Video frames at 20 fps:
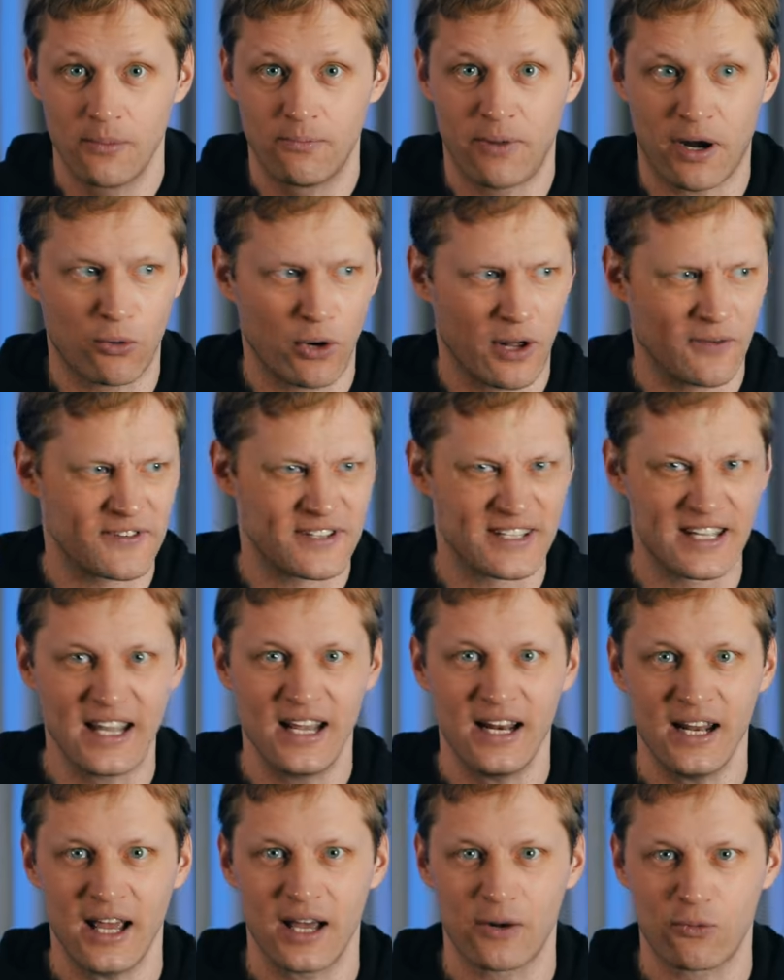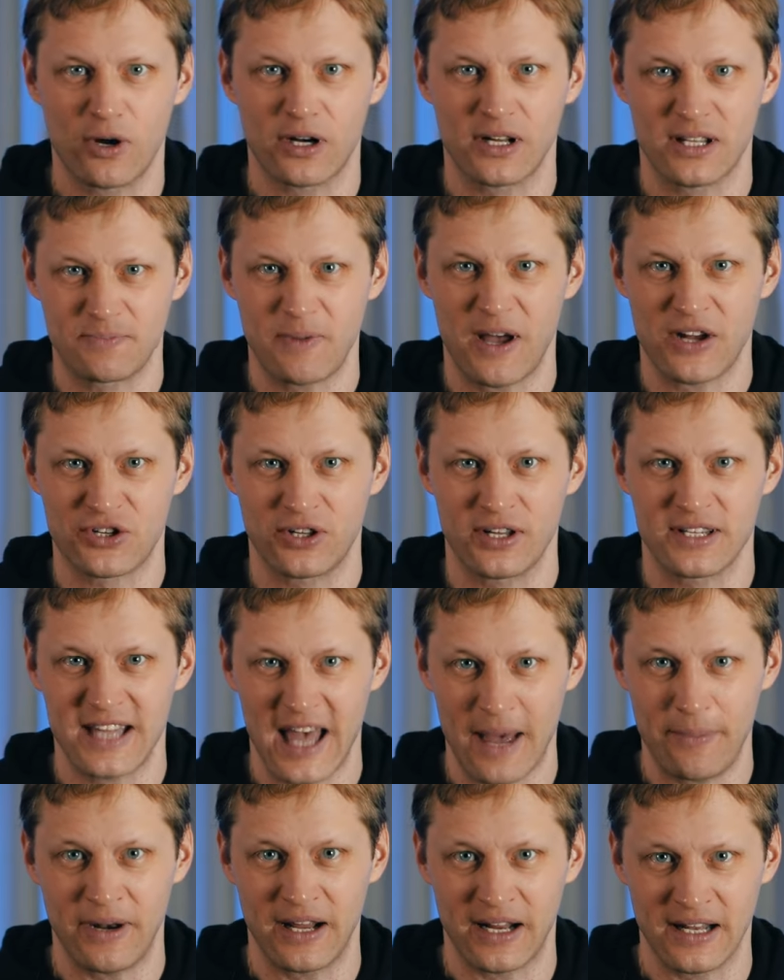But what I've seen and what especially is
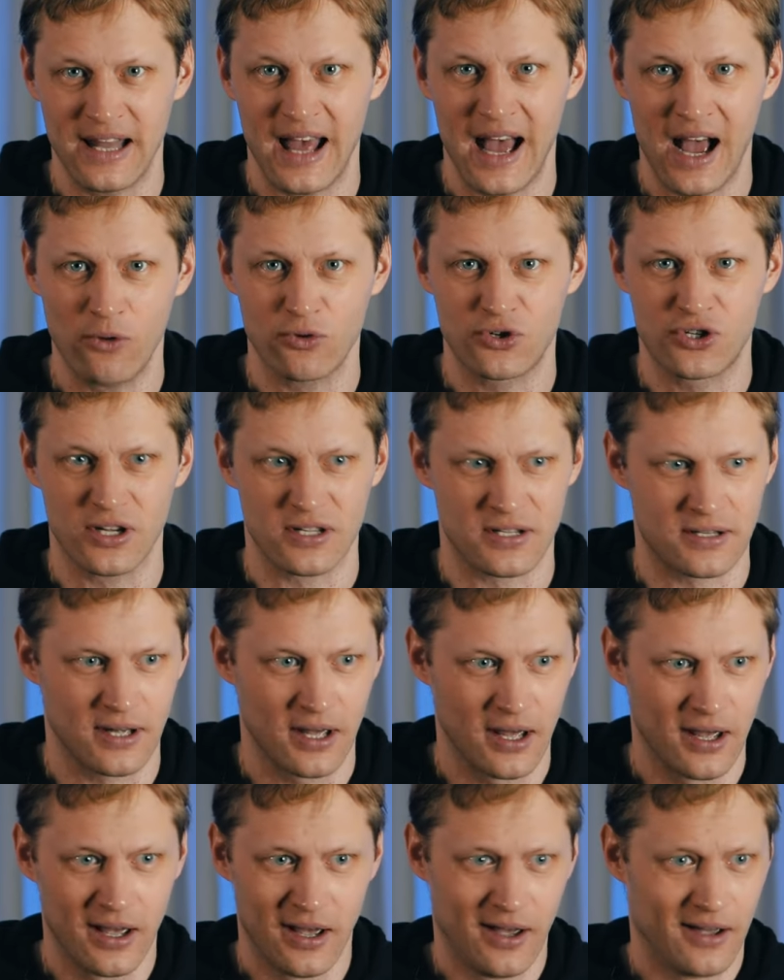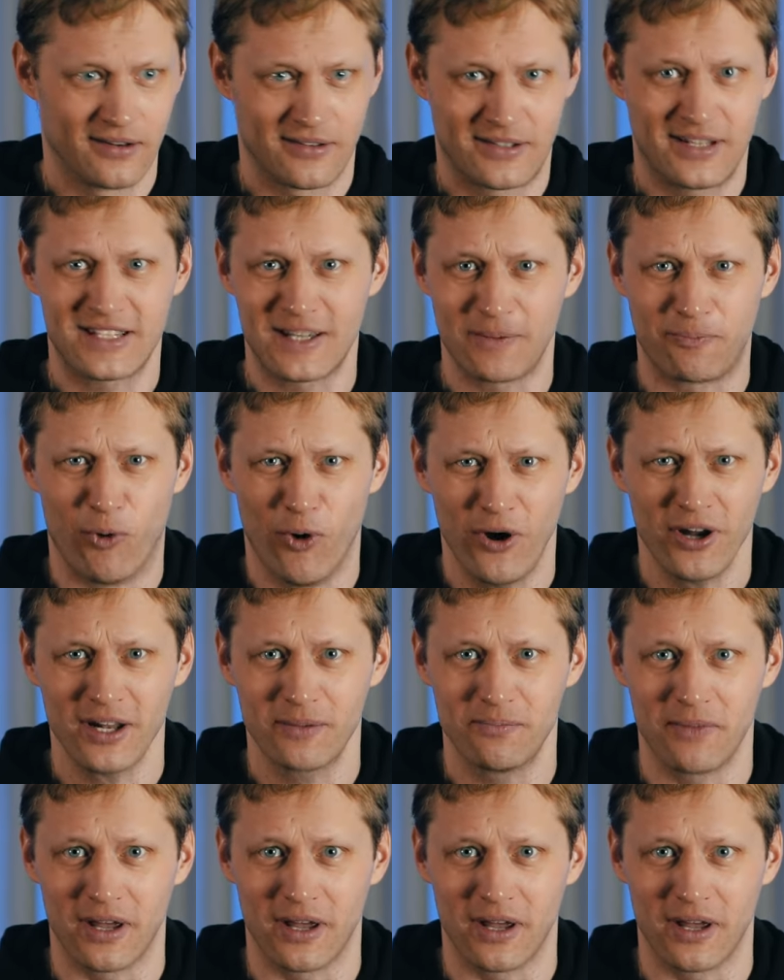happening now just disappointed